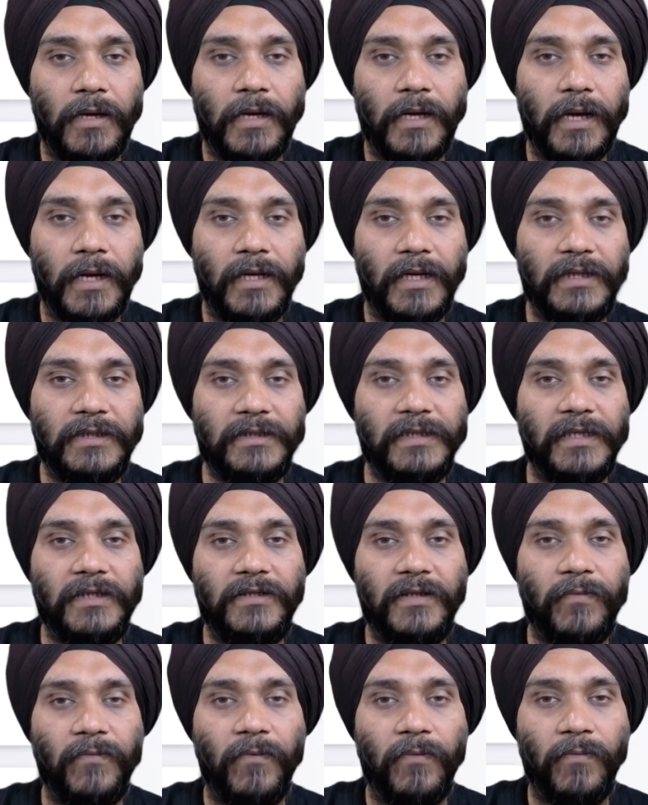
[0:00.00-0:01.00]
Let's
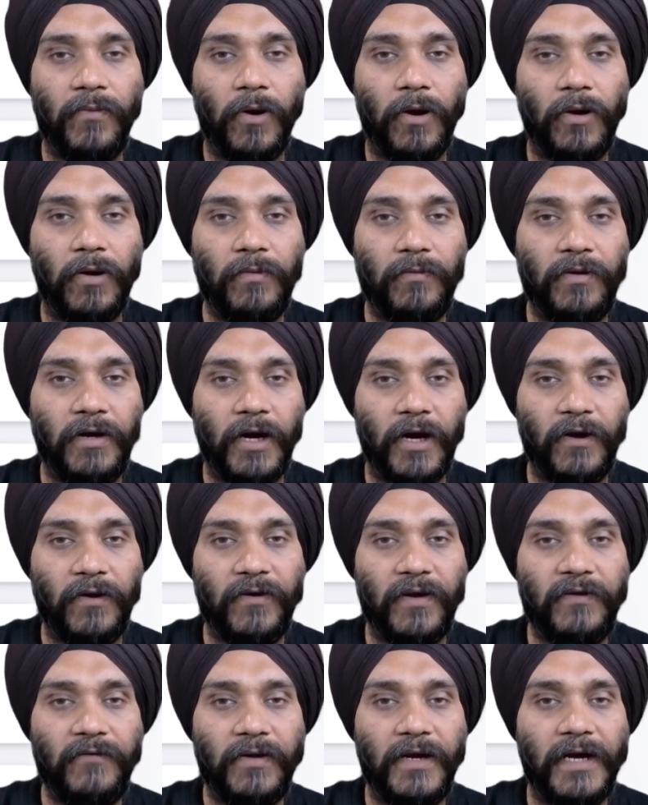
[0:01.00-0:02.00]
test our work to get our
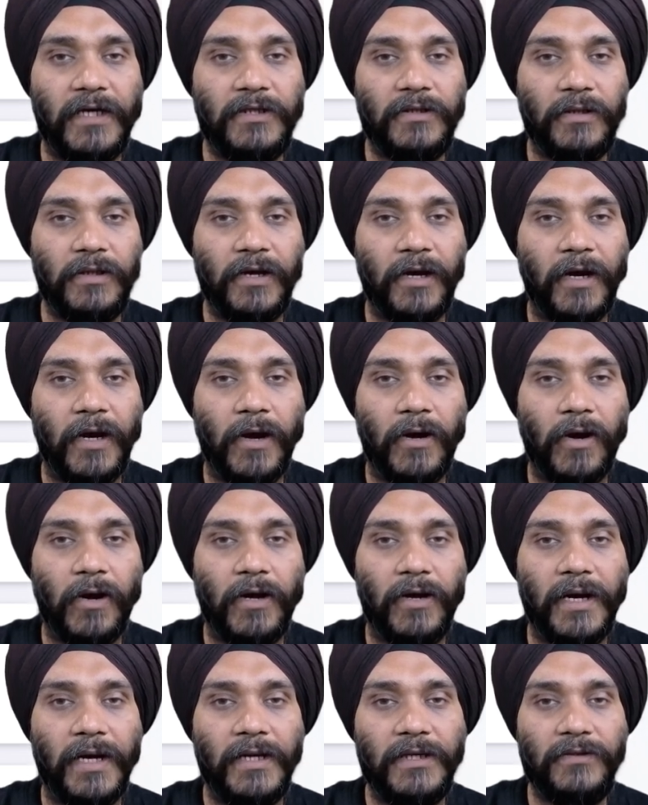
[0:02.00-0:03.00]
verification data.
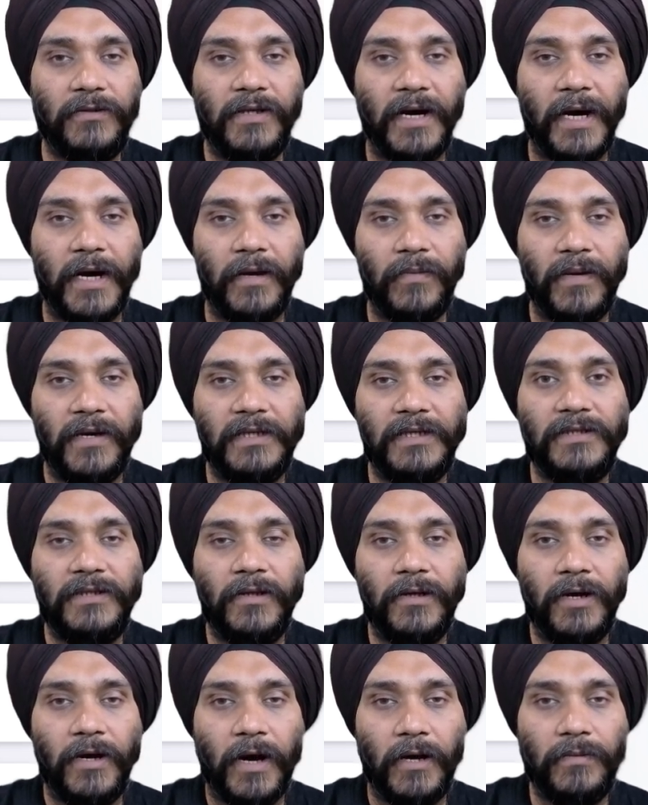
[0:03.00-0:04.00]
Log in as your admin test
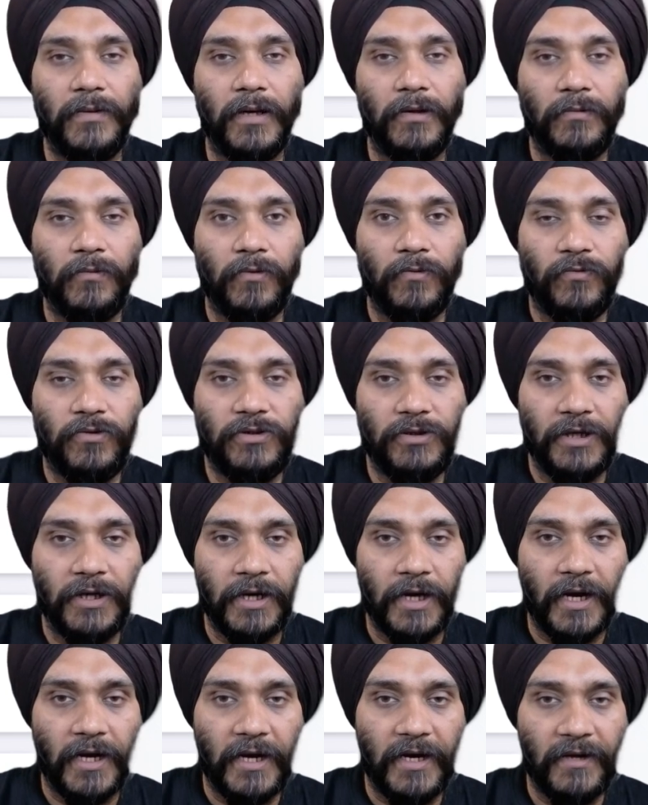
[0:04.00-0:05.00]
account. Go to
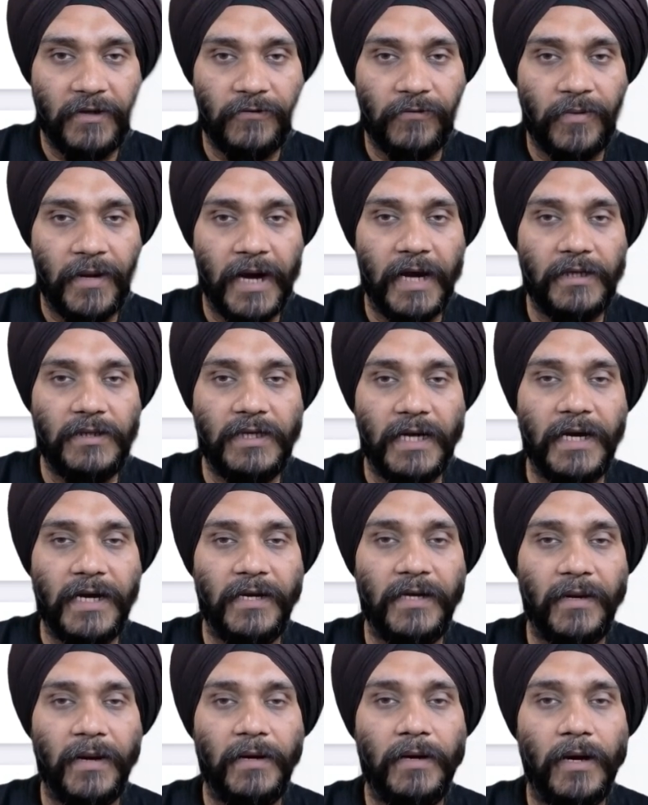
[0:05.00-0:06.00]
Security Info Add
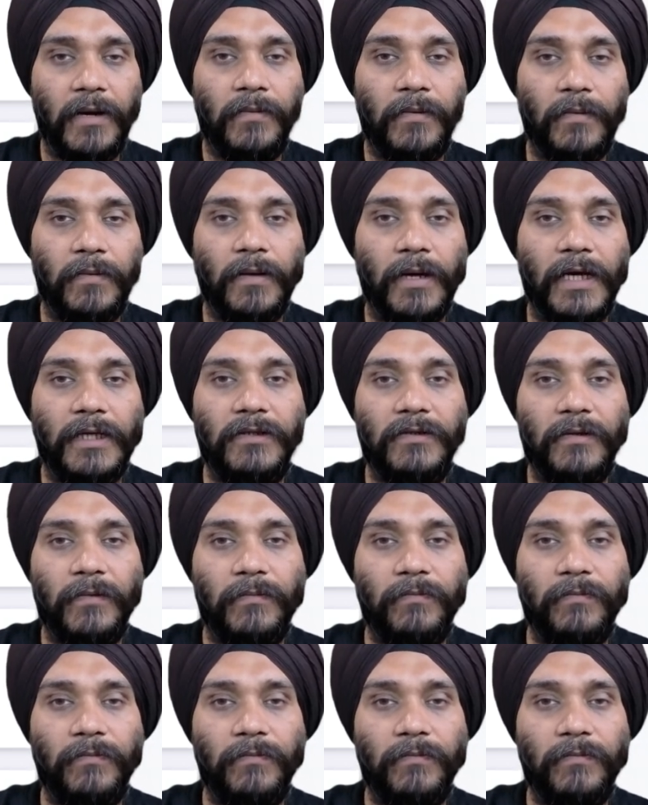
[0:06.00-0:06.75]
Sign-in Method, Passkey.